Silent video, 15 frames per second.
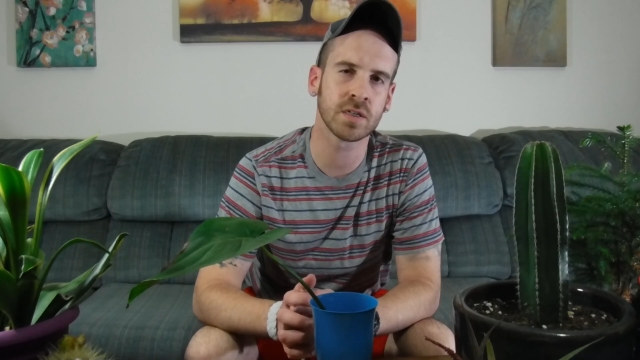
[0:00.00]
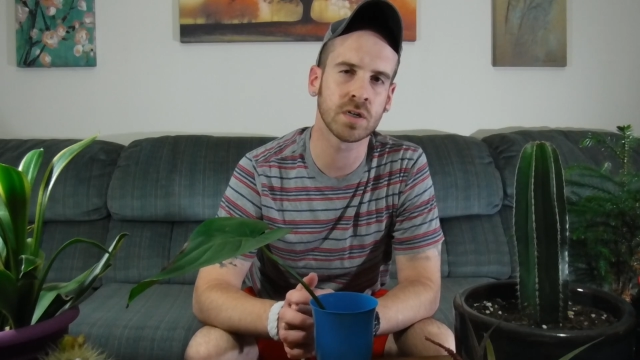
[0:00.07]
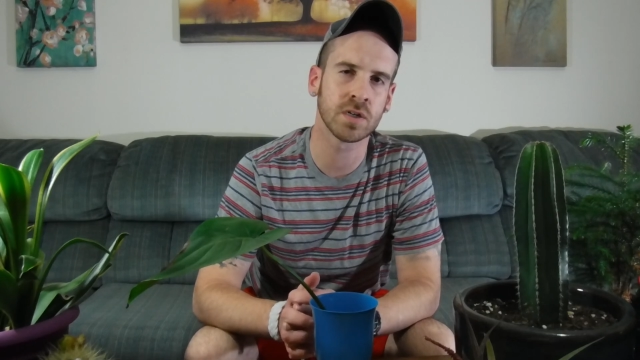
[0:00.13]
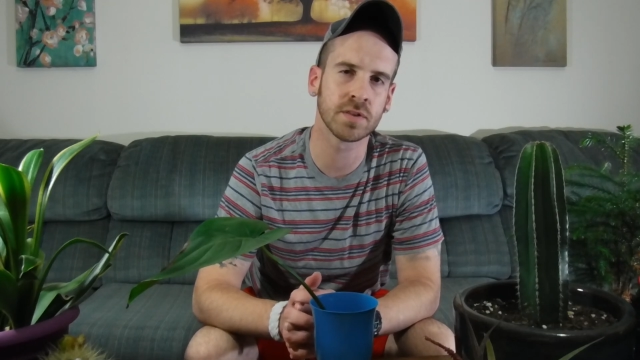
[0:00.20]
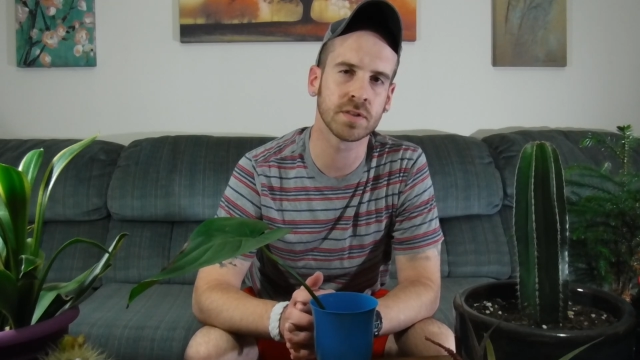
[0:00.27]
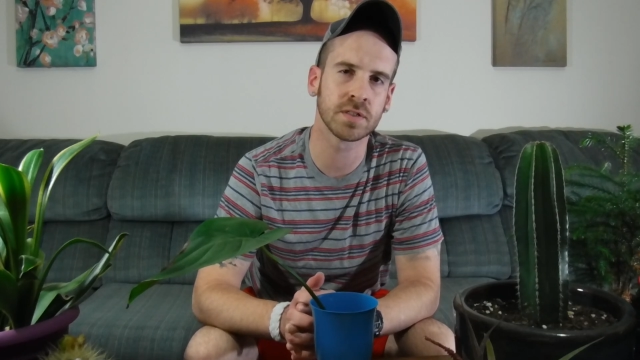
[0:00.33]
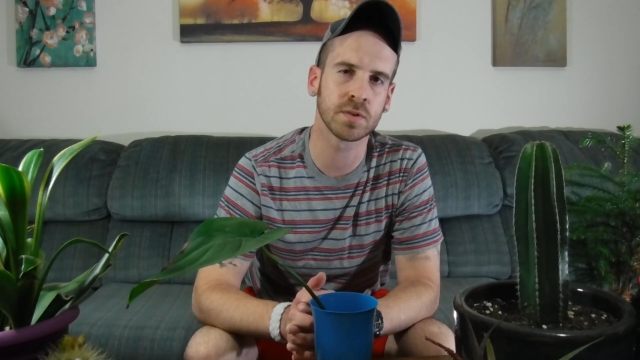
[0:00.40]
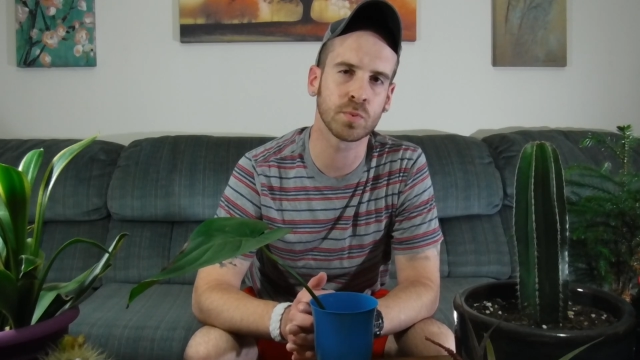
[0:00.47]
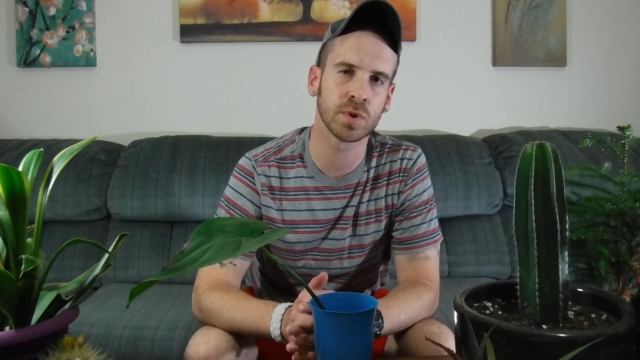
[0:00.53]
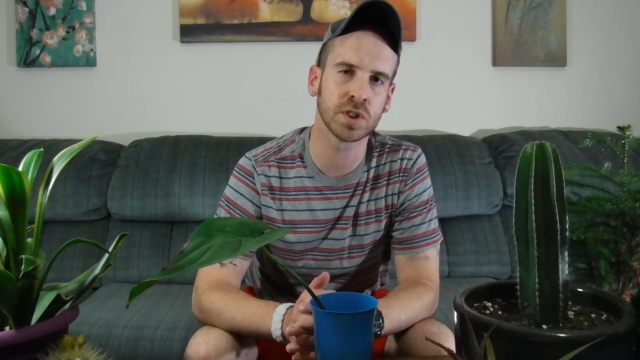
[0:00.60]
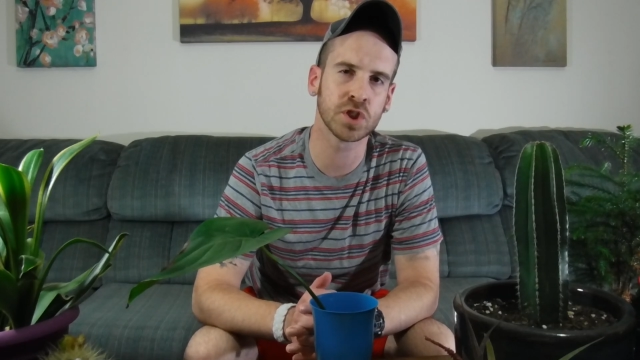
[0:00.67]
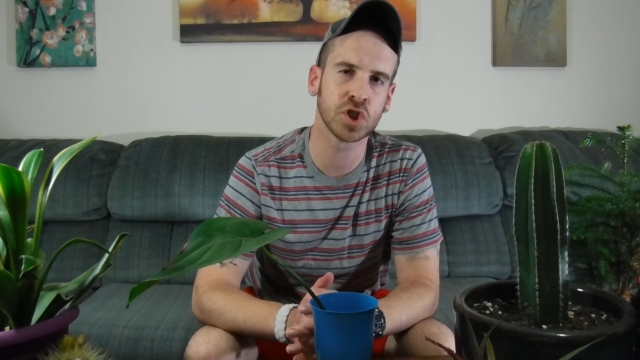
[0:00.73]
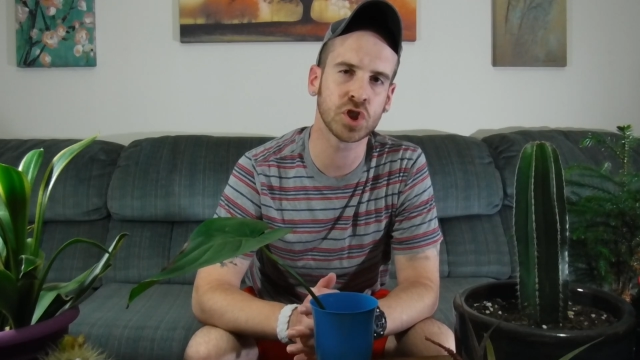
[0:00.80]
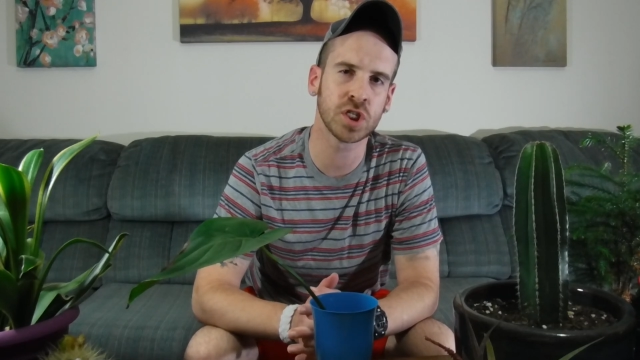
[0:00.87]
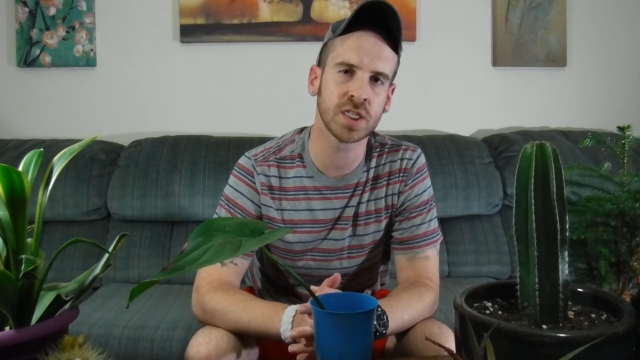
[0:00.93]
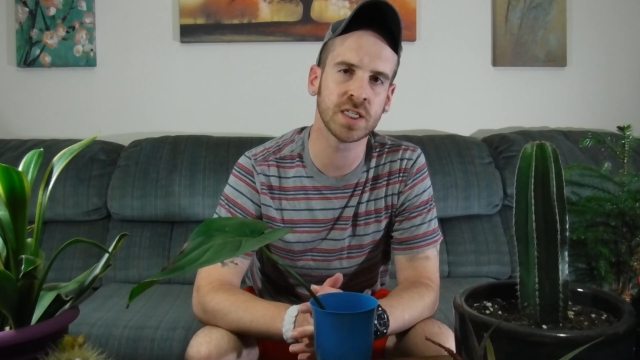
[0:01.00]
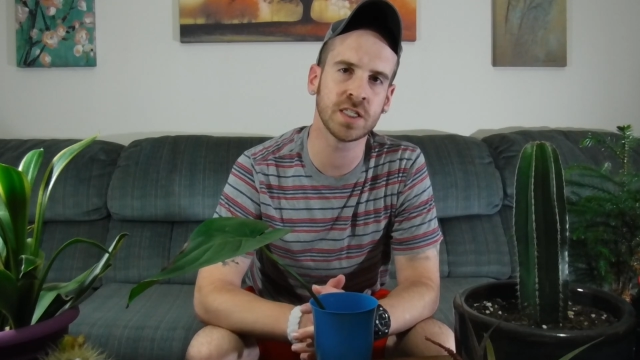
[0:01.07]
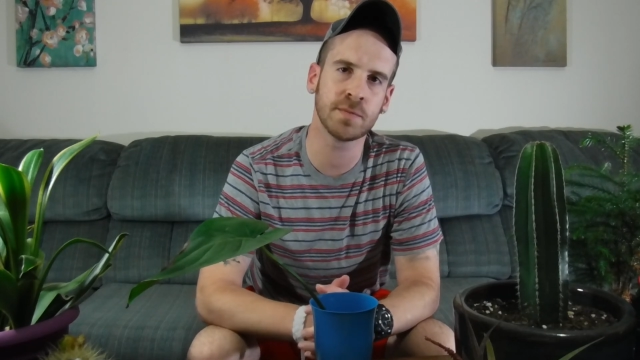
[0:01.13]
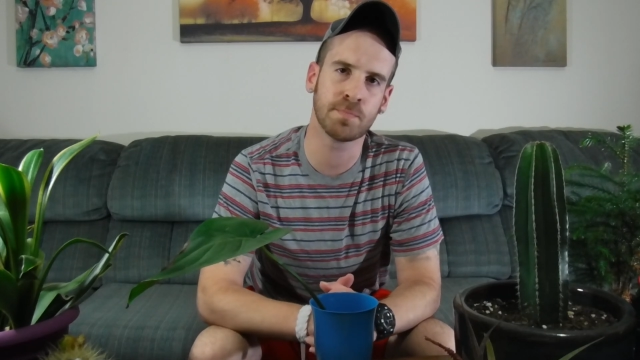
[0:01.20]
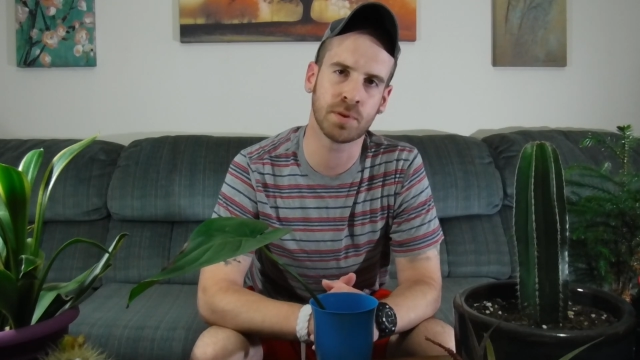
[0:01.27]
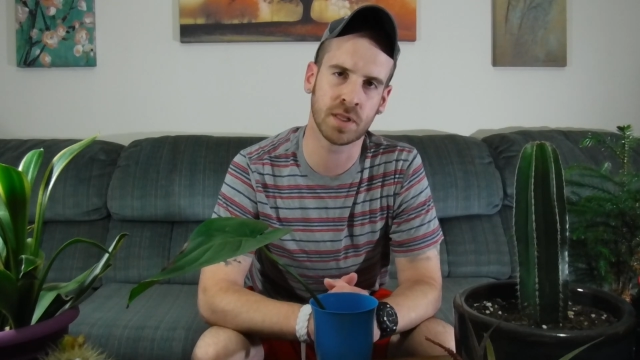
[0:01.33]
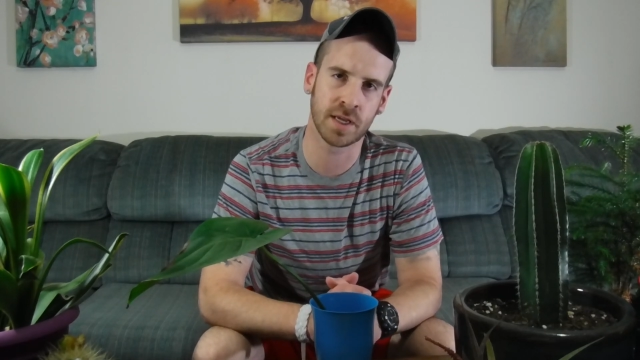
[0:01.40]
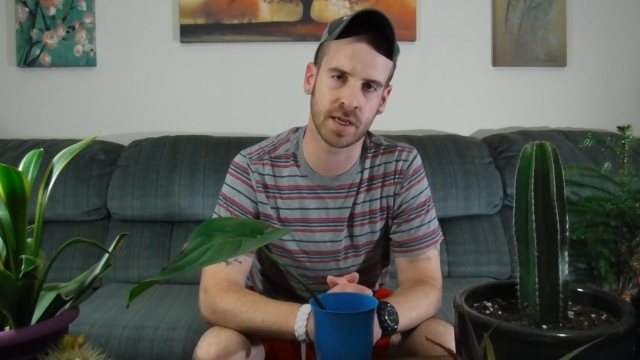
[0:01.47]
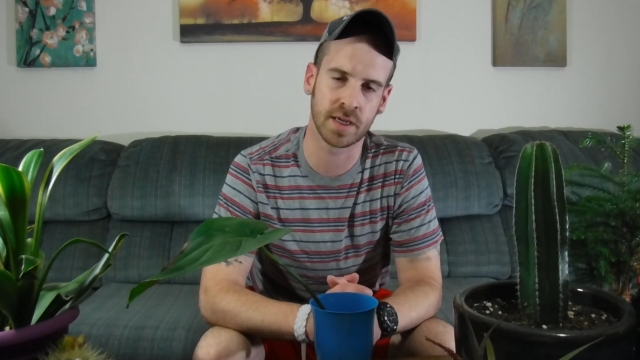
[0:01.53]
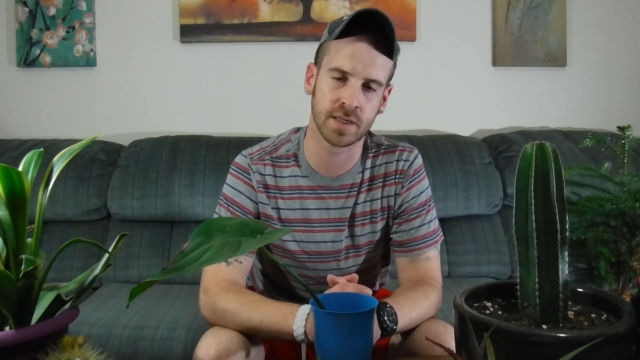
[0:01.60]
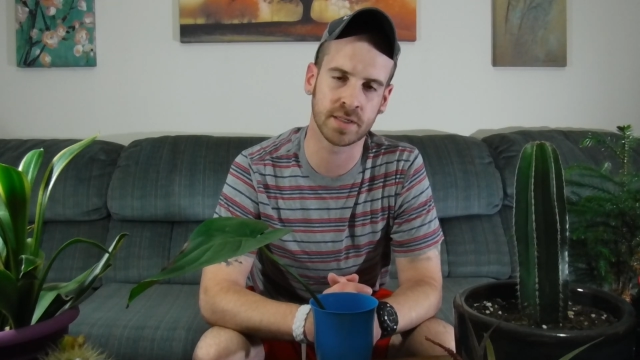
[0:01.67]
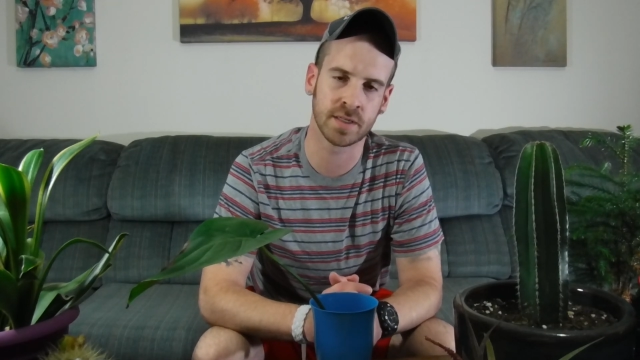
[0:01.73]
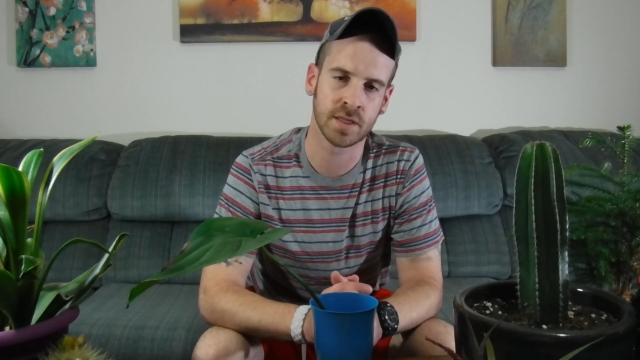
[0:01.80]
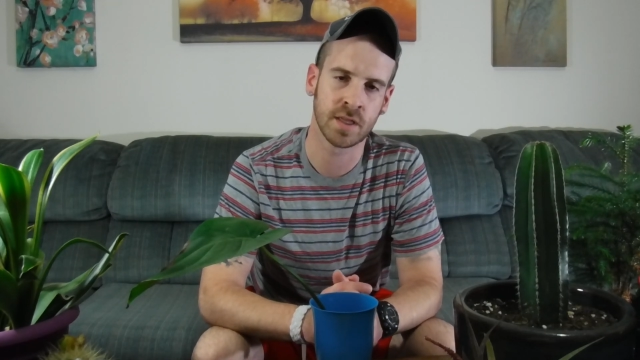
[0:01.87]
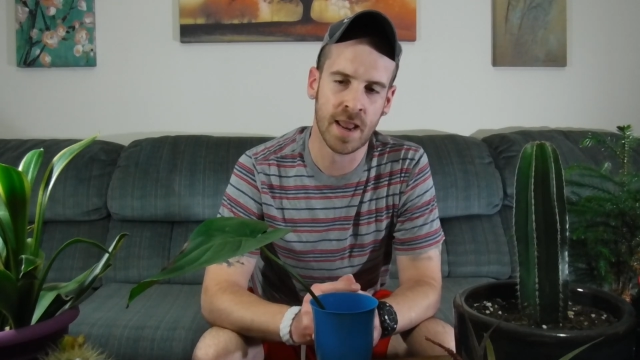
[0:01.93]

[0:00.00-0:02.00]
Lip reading: called the Swiss cheese plant.